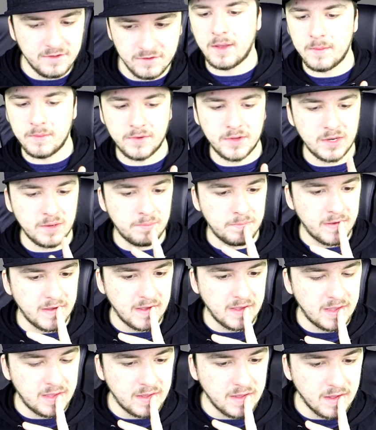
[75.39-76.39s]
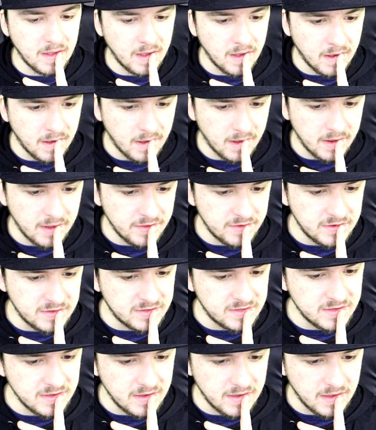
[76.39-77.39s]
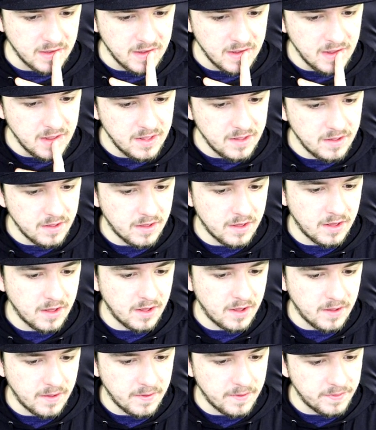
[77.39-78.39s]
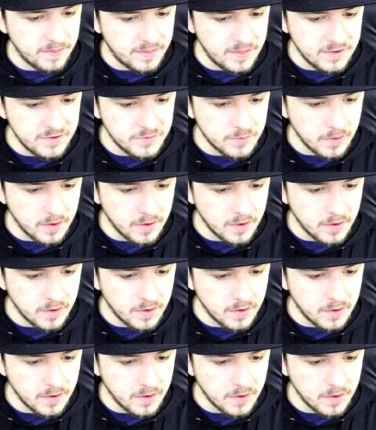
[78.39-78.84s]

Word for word: So I'm going to pick, uh, as you can see, uh, this